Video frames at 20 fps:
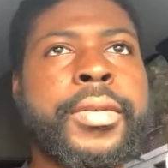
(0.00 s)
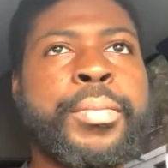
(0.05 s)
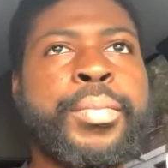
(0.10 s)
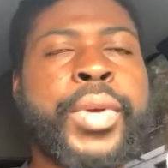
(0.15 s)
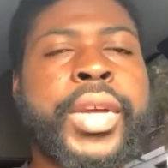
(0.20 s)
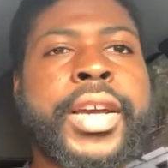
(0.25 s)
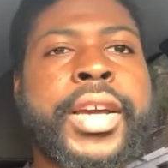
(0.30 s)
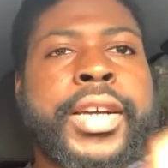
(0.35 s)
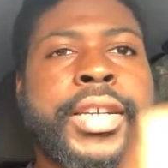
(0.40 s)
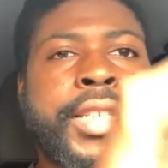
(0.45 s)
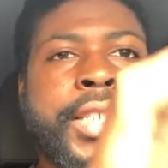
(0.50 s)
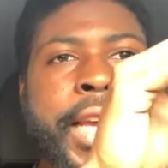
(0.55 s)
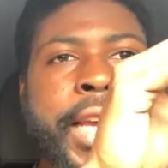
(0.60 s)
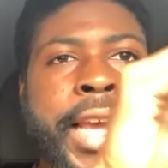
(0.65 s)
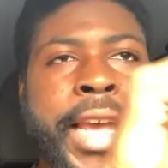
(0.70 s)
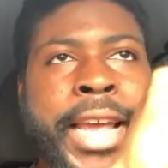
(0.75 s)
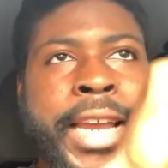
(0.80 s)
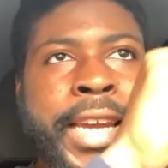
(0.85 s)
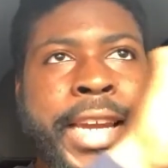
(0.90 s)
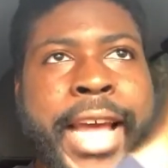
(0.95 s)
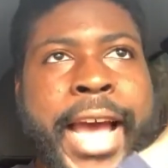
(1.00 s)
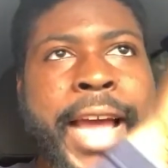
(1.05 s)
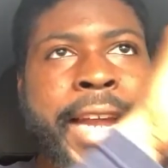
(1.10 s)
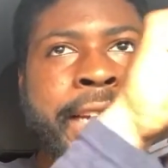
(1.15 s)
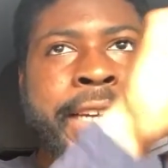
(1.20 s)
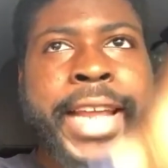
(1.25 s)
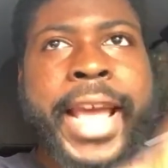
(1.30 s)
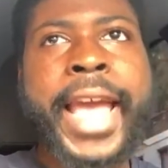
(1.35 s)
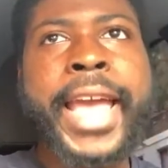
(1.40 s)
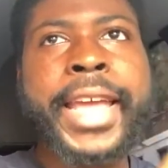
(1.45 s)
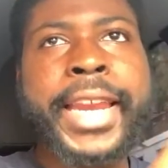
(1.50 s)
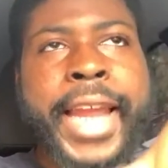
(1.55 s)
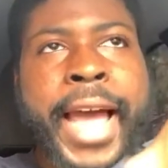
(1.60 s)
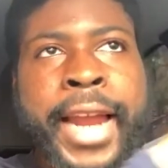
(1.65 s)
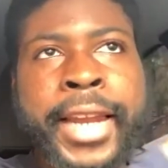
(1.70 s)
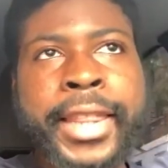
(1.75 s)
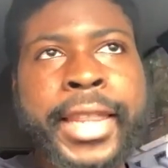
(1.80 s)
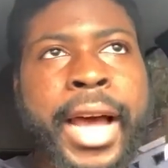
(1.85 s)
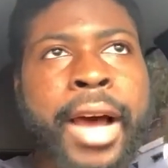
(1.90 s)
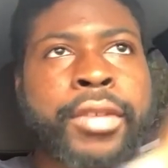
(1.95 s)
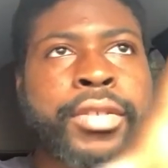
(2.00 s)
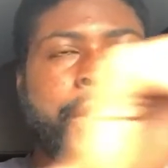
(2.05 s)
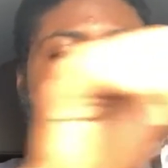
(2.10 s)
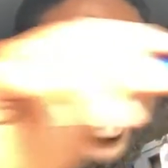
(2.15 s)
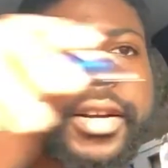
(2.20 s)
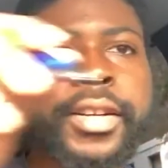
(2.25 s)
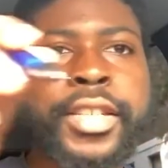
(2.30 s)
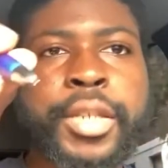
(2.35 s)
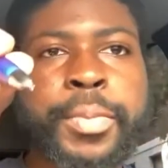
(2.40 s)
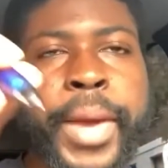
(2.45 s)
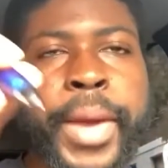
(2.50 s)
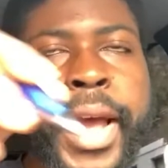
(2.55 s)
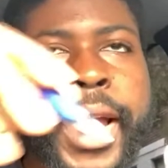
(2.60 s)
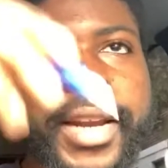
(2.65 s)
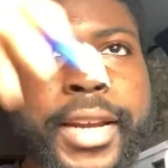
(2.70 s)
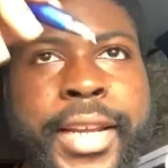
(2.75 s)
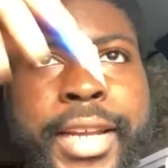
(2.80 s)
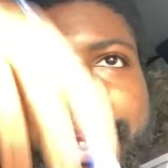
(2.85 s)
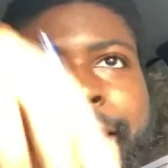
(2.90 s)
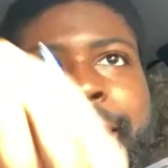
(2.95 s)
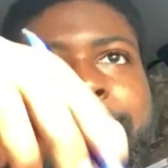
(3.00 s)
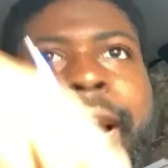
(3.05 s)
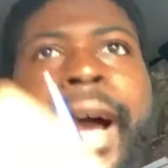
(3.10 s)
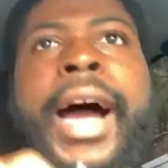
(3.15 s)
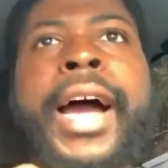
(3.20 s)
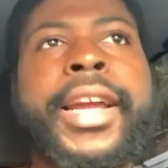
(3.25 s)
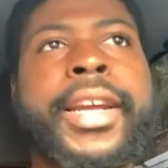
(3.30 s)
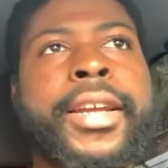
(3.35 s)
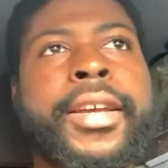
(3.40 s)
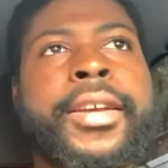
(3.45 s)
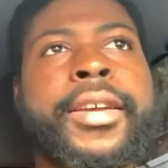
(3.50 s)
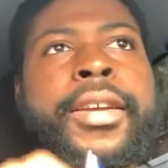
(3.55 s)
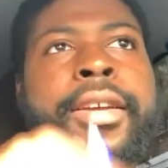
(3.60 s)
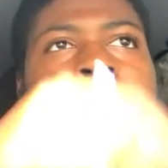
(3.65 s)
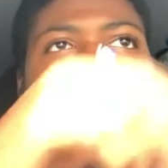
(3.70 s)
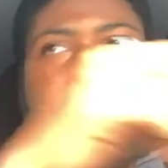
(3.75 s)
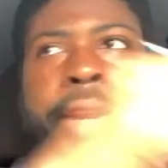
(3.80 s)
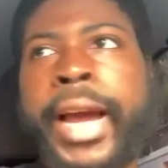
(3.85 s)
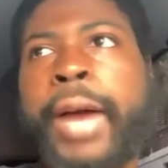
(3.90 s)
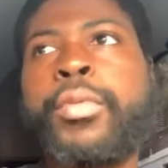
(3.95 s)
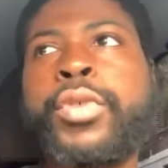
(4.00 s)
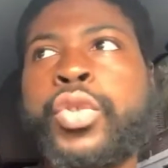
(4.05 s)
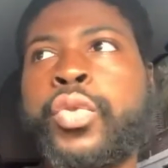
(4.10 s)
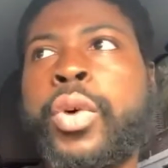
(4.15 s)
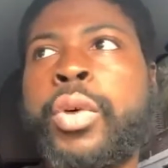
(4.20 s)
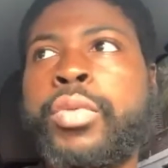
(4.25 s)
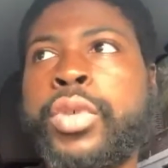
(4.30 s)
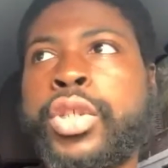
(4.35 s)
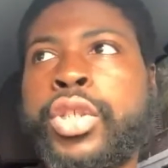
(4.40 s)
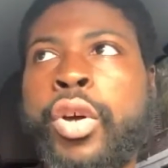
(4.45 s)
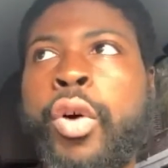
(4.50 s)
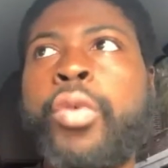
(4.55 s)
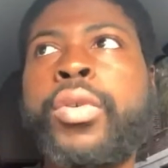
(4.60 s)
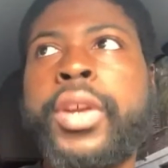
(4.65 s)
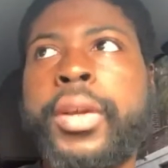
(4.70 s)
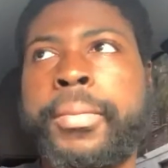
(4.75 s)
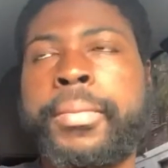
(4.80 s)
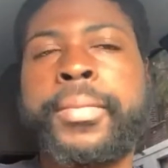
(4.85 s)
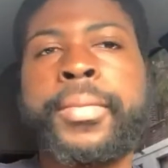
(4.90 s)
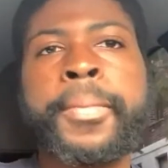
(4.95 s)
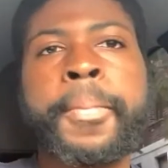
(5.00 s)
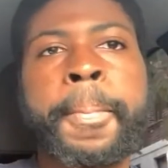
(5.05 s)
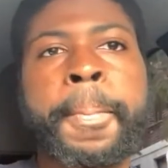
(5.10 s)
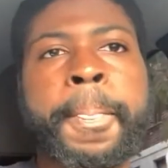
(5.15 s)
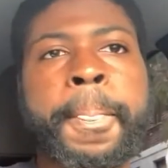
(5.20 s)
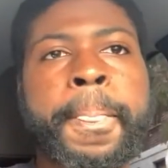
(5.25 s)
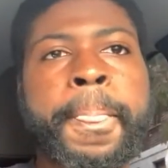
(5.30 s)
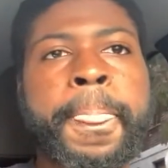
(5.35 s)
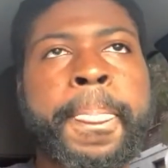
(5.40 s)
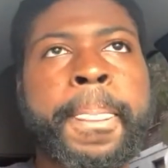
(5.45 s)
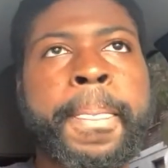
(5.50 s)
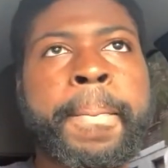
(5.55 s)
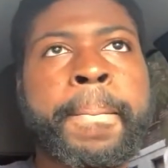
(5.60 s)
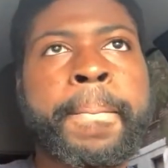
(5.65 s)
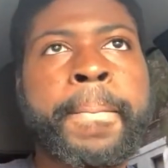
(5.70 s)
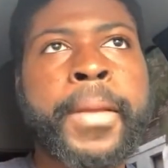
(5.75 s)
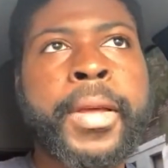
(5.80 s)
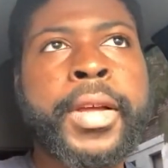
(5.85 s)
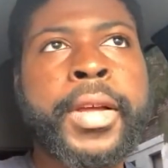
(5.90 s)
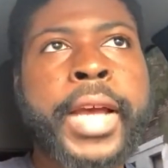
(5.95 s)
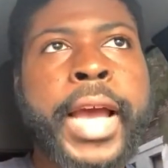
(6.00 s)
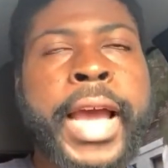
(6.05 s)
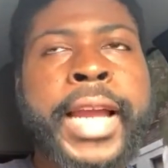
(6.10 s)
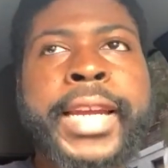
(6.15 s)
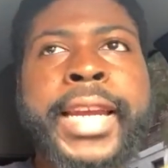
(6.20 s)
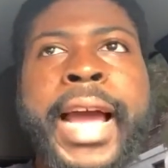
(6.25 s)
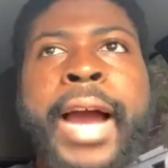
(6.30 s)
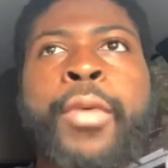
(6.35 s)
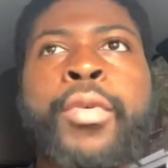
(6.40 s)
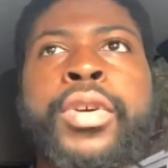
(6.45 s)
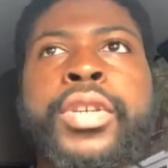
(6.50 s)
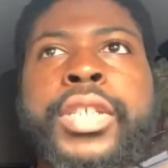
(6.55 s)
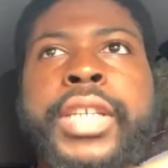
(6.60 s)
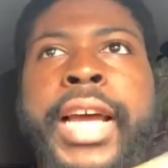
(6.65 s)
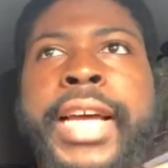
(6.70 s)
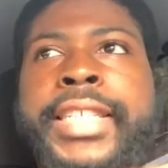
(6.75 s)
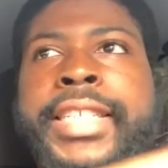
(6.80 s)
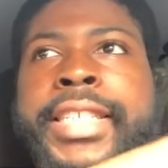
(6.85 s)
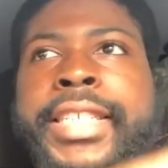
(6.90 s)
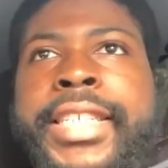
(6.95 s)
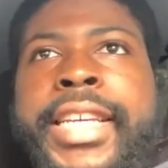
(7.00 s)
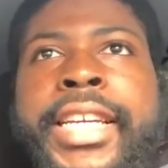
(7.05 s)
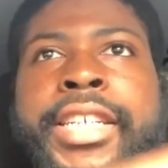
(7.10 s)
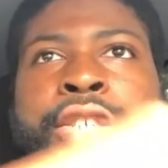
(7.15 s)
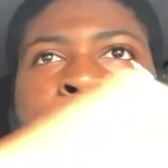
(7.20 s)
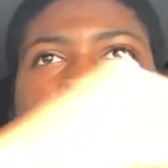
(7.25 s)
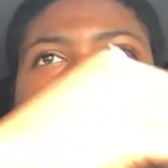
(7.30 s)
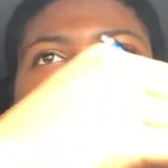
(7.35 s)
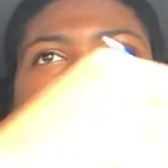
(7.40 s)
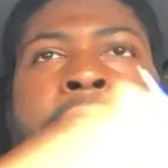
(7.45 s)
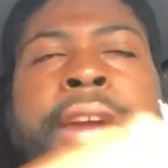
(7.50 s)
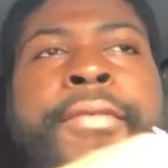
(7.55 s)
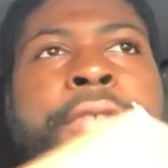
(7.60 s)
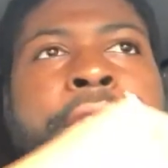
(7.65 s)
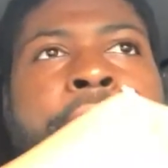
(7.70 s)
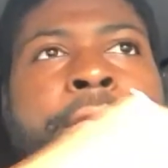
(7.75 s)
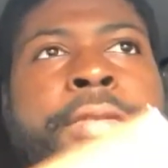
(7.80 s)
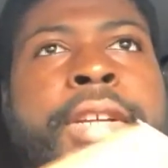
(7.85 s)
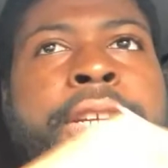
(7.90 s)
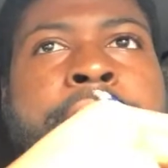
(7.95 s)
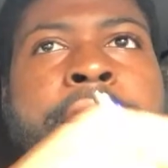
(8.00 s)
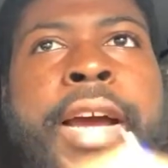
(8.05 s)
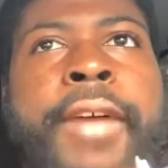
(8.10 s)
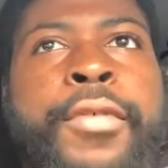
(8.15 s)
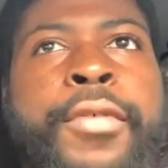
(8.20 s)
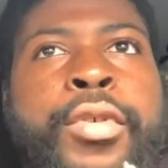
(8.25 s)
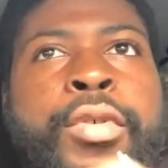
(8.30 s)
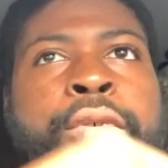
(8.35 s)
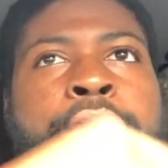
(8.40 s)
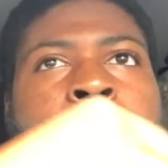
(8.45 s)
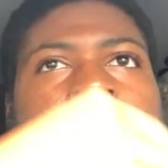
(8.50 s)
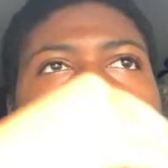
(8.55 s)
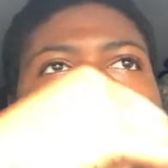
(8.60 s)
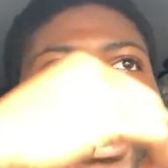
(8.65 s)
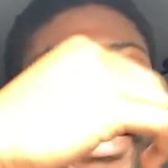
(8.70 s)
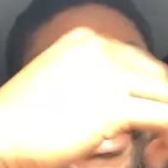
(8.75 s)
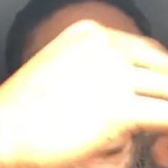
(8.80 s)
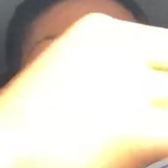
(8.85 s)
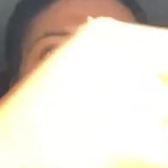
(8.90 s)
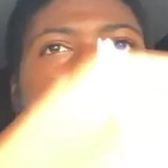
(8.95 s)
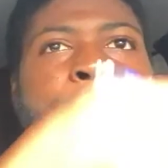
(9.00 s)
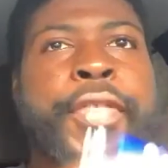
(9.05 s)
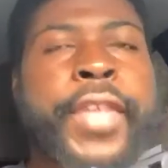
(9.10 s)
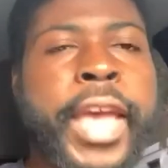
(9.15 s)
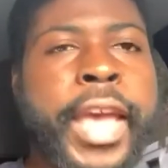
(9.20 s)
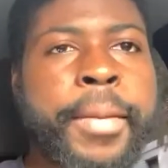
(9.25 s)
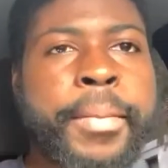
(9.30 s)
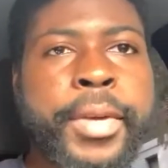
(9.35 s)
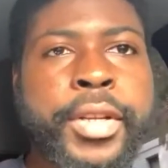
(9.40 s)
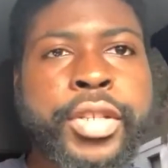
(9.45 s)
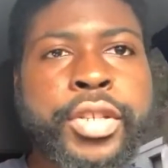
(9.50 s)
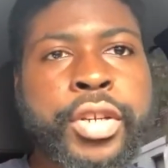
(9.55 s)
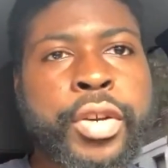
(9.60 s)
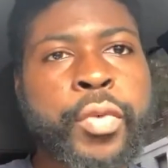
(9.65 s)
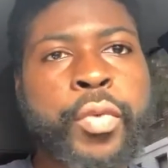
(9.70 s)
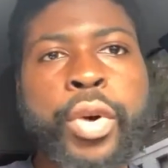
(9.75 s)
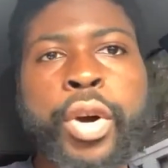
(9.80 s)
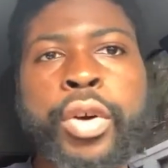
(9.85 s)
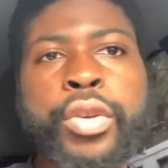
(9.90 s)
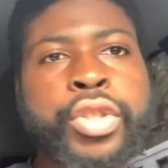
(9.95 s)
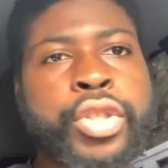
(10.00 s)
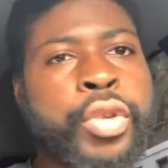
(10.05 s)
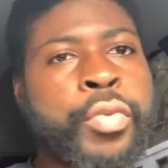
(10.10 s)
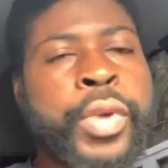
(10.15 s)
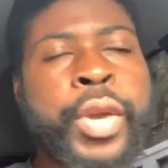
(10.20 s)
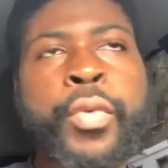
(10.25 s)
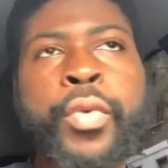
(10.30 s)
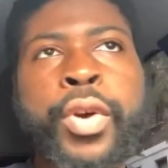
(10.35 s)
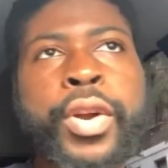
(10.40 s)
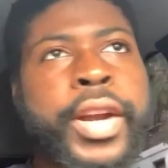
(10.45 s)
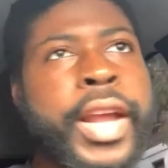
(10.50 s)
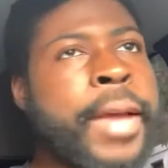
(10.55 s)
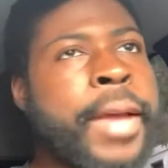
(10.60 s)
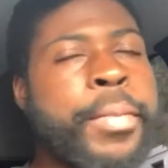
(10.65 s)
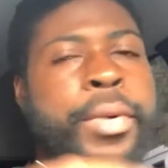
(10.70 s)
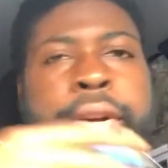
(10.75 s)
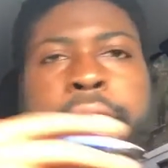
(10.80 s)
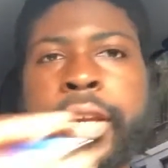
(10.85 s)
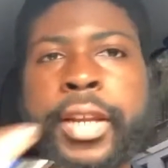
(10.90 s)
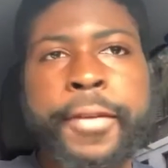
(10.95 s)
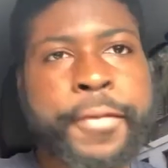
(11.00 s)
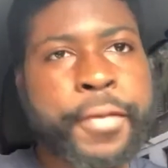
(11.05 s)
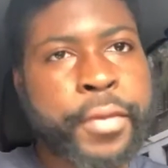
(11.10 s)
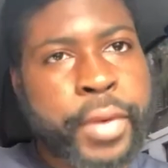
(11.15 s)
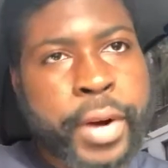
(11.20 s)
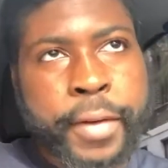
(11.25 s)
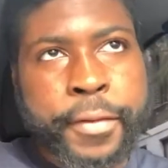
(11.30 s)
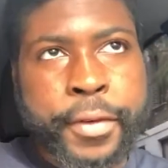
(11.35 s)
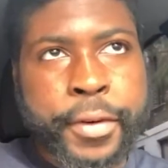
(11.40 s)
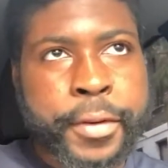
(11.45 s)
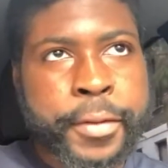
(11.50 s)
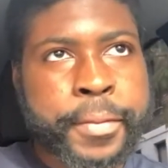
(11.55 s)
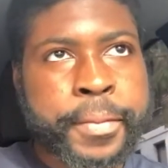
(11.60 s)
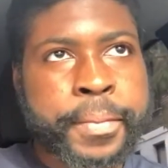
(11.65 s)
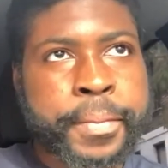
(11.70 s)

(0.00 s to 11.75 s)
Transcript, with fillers: Because in that day, that thousand year span, he died. That was what was told him. And that was, as it says, through envy of the devil, death came into the world. So we weren't able to live forever.